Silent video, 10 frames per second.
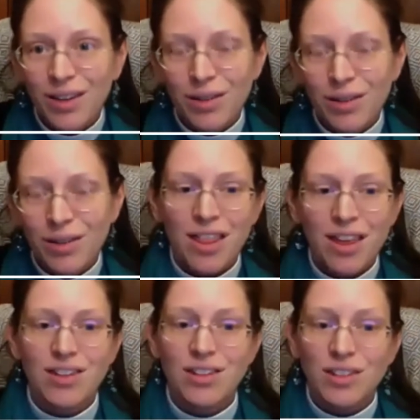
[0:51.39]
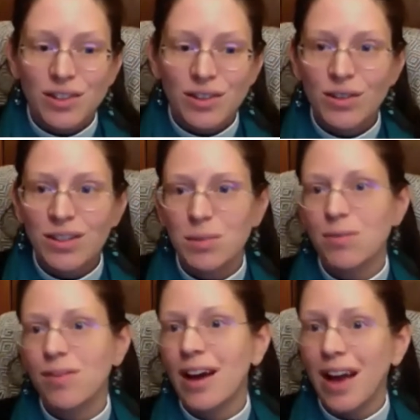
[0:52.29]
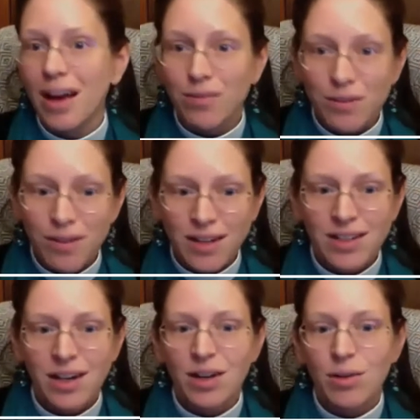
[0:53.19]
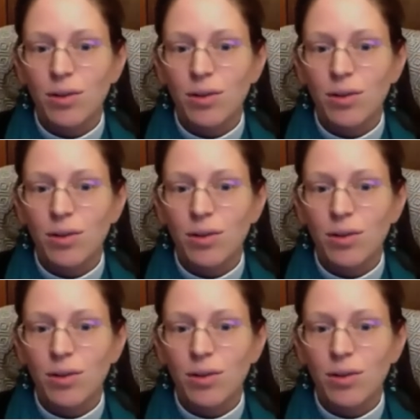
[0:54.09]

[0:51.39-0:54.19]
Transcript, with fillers: right thing to do to provide every resident